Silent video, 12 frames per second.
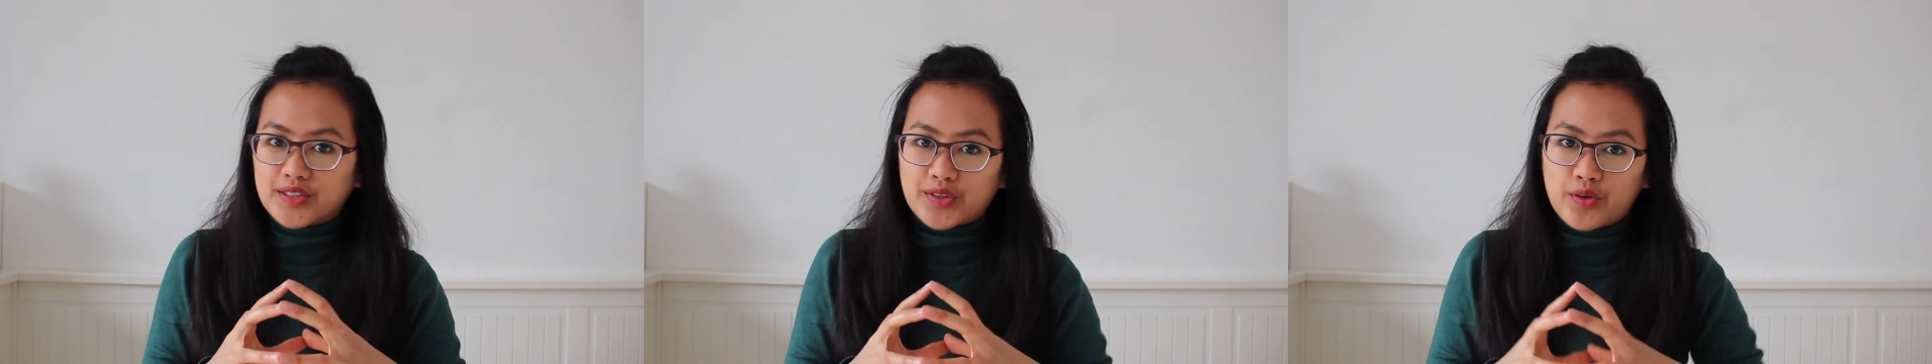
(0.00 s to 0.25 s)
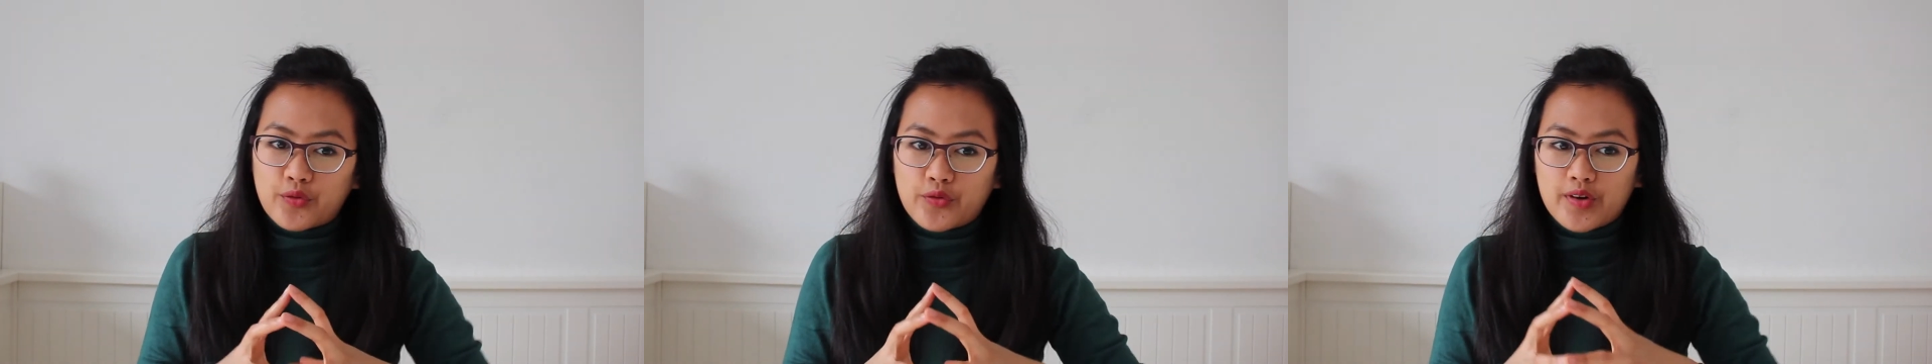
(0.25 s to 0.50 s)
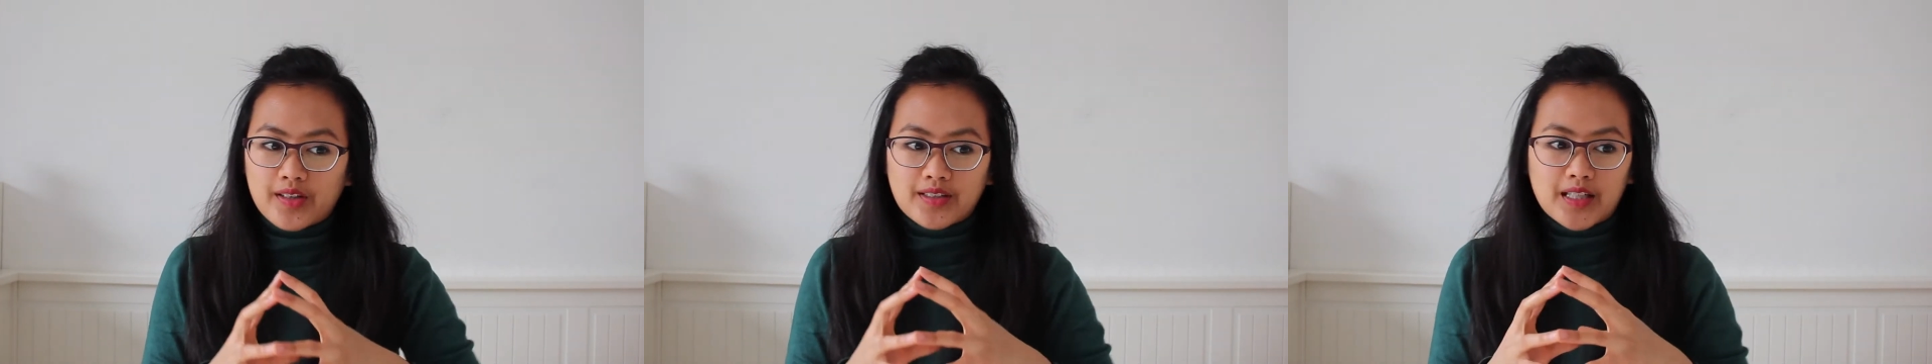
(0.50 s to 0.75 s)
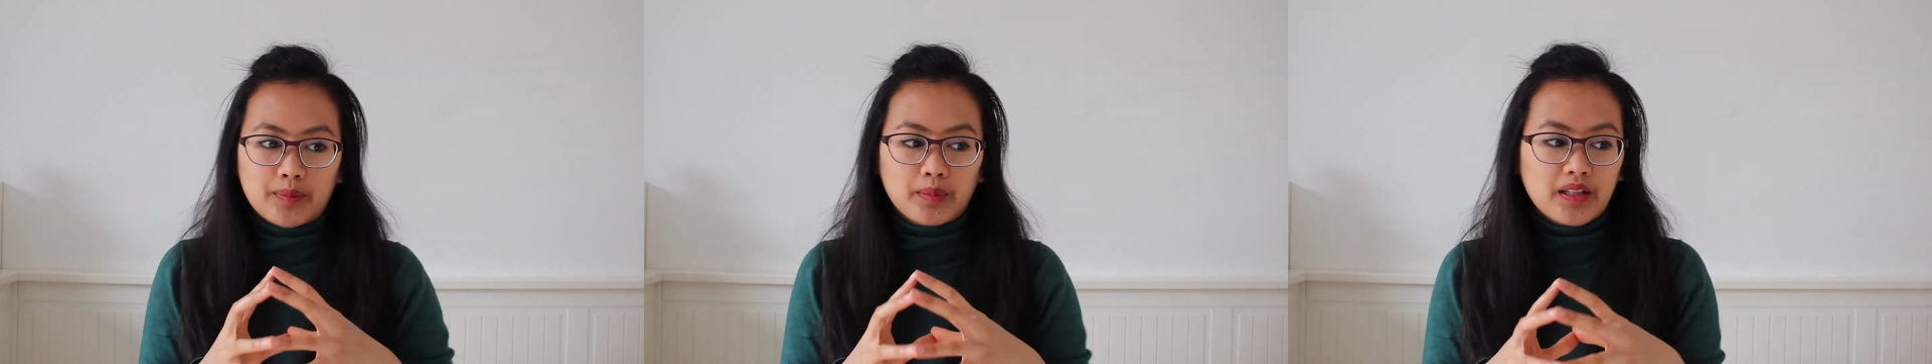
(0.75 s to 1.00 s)
So for
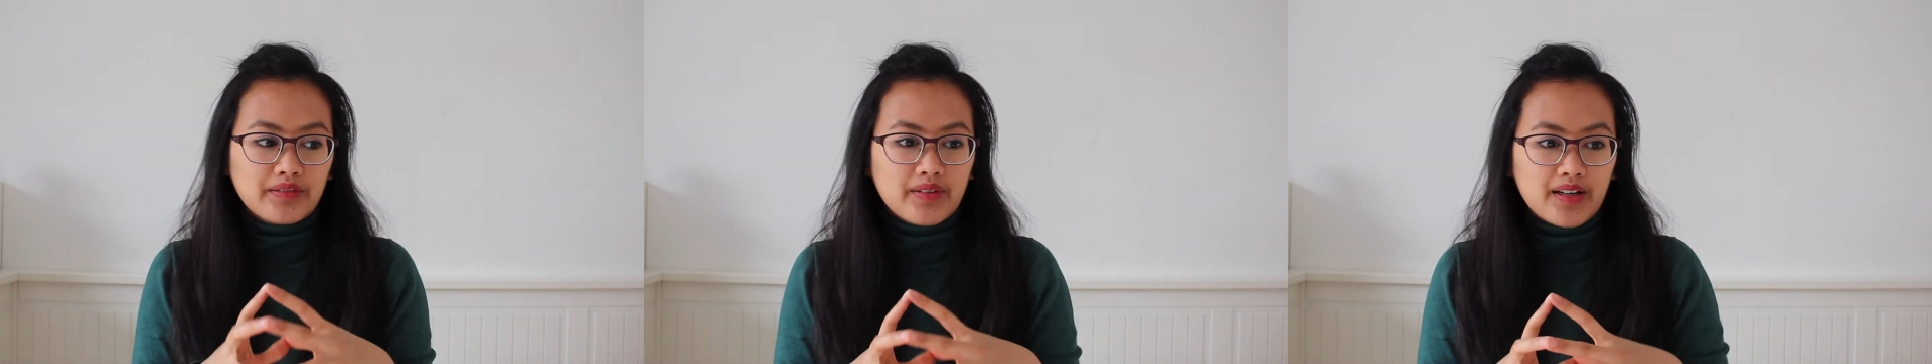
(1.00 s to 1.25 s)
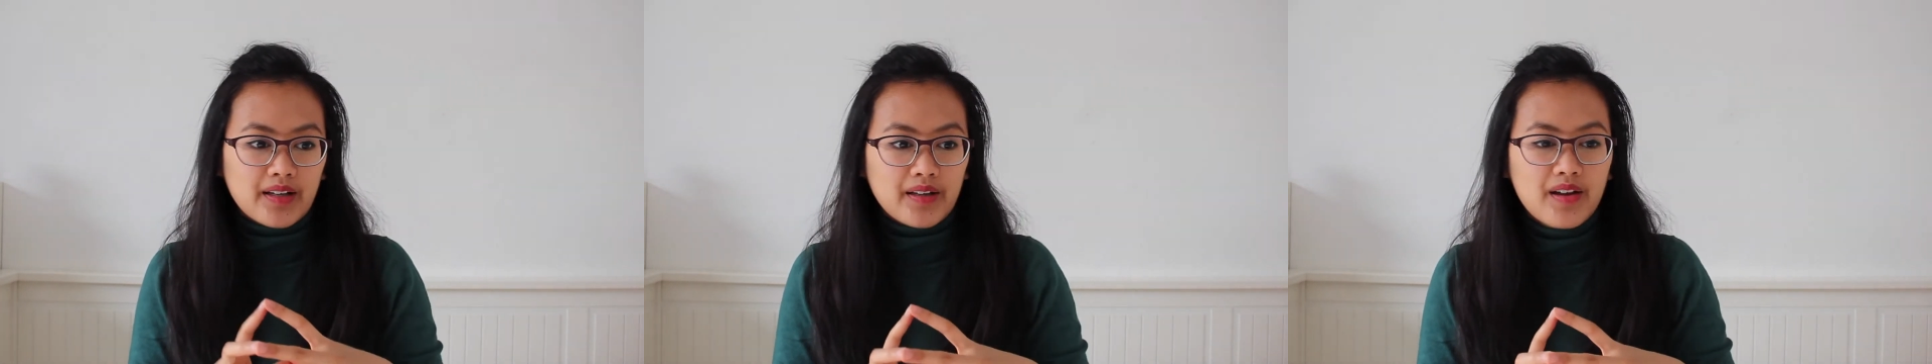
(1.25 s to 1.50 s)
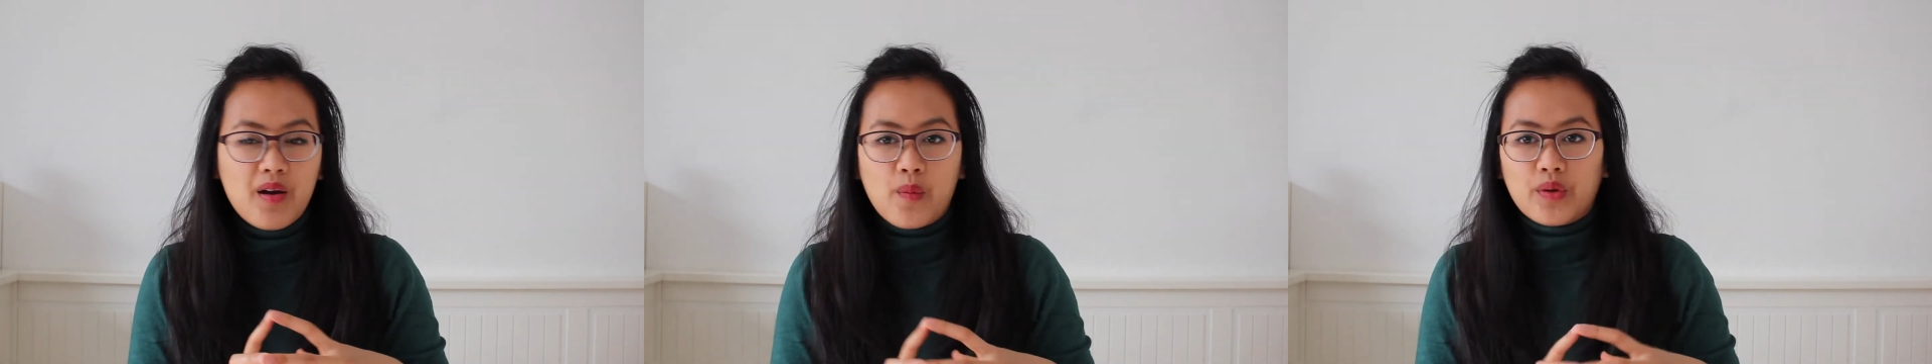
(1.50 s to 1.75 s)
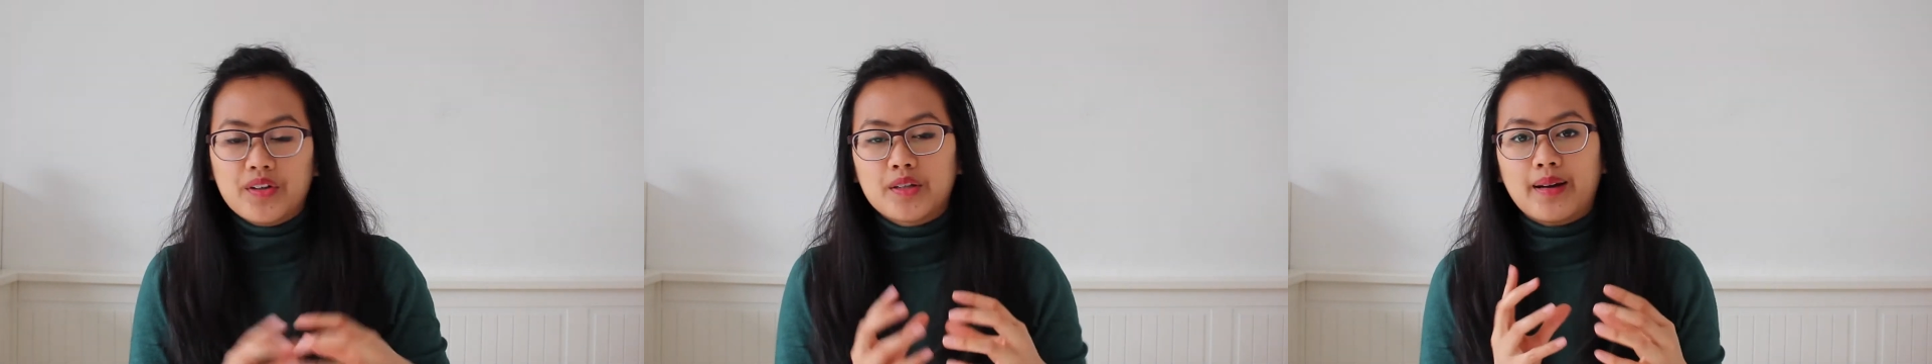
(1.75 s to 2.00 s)
example, if I
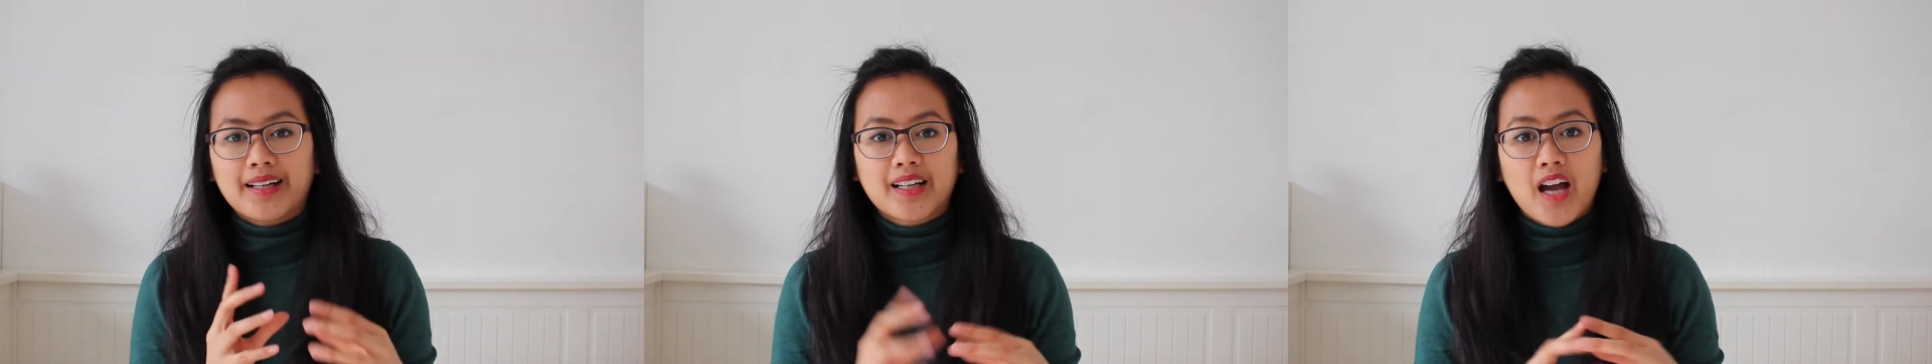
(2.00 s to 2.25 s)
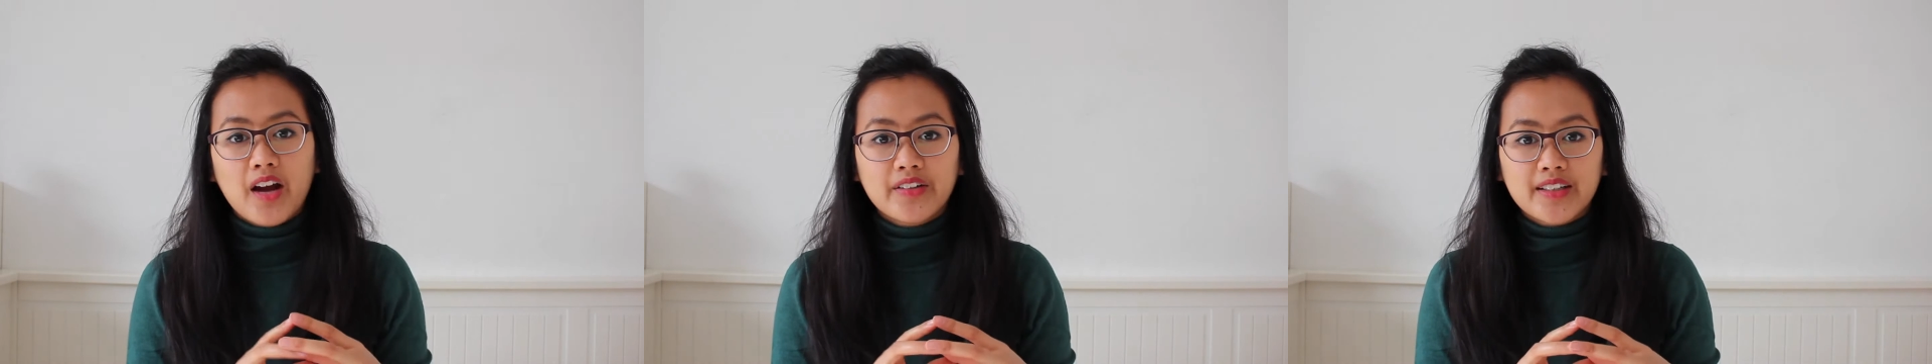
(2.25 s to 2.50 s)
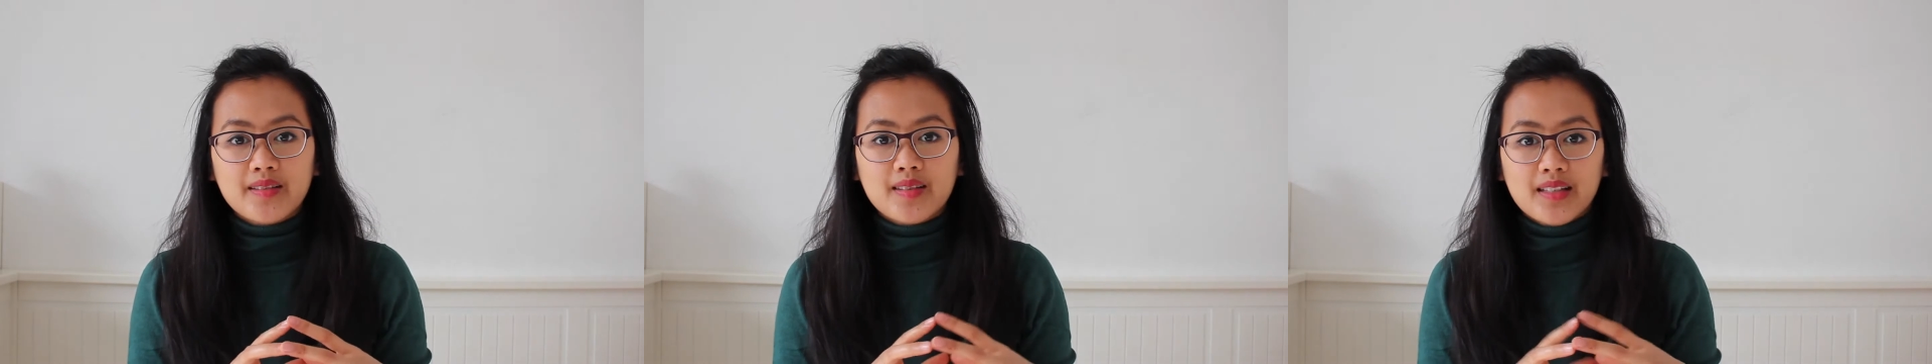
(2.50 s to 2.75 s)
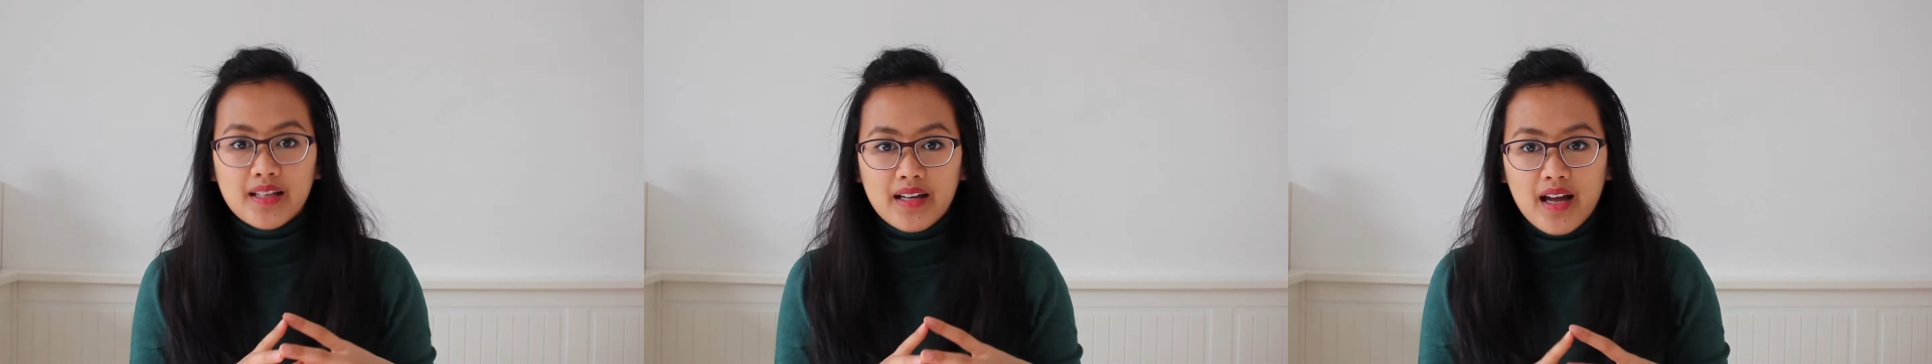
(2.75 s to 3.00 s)
went to buy carrots